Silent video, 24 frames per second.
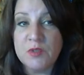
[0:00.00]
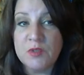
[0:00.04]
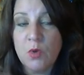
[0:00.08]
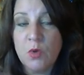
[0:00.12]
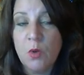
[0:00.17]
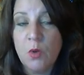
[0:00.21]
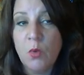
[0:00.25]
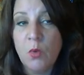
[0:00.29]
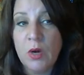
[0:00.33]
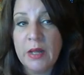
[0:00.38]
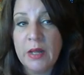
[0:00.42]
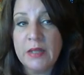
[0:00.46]
So
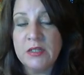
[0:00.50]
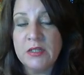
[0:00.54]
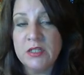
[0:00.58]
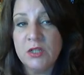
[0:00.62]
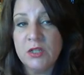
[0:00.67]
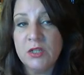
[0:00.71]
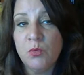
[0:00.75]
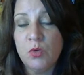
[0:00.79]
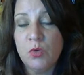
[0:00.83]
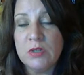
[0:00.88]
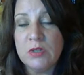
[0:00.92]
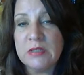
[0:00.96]
what I
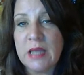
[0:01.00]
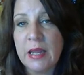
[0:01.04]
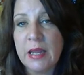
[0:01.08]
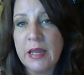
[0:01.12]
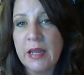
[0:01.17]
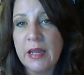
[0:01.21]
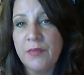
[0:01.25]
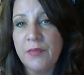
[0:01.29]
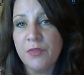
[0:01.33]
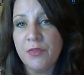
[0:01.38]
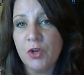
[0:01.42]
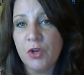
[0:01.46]
did was I
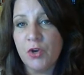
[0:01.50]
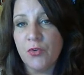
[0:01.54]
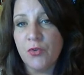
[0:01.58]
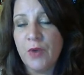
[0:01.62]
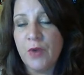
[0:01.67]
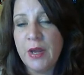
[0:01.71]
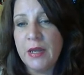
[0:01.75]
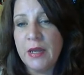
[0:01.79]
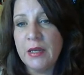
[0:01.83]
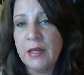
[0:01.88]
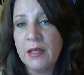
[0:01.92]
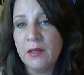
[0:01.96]
had the
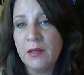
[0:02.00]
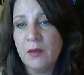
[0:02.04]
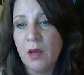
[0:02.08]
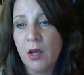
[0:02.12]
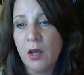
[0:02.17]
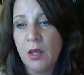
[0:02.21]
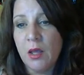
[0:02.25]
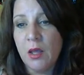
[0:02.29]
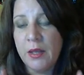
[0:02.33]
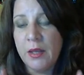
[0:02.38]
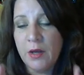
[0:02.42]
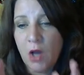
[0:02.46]
crate
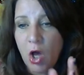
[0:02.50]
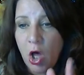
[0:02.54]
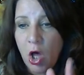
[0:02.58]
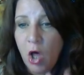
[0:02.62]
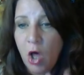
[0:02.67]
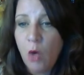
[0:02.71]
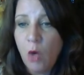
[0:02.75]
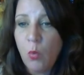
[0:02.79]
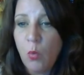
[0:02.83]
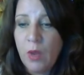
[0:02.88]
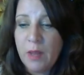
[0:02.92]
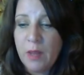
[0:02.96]
in a
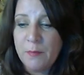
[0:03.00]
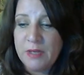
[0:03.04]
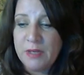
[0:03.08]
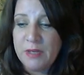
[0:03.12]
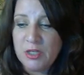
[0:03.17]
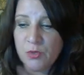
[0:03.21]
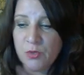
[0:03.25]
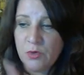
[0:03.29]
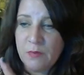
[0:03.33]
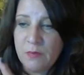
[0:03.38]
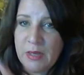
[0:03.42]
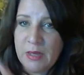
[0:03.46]
hallway
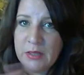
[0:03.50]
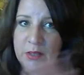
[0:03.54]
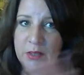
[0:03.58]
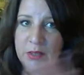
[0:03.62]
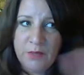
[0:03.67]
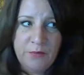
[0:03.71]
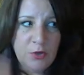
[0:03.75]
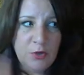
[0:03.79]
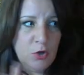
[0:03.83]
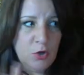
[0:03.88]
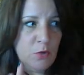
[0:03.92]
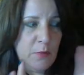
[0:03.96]
between my
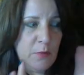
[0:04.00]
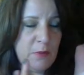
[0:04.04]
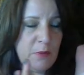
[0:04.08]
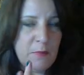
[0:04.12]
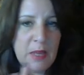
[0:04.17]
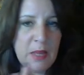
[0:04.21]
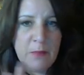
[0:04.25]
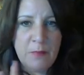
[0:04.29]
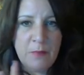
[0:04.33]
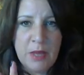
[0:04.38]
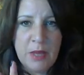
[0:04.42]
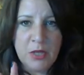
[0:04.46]
living room and
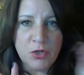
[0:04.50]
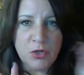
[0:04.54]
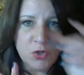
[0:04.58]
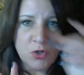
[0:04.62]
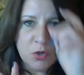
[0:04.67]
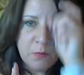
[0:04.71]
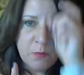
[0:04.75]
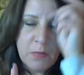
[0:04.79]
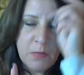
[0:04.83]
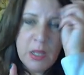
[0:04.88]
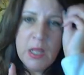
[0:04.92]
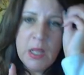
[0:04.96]
my
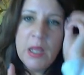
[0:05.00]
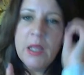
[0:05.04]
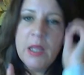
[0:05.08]
bedroom,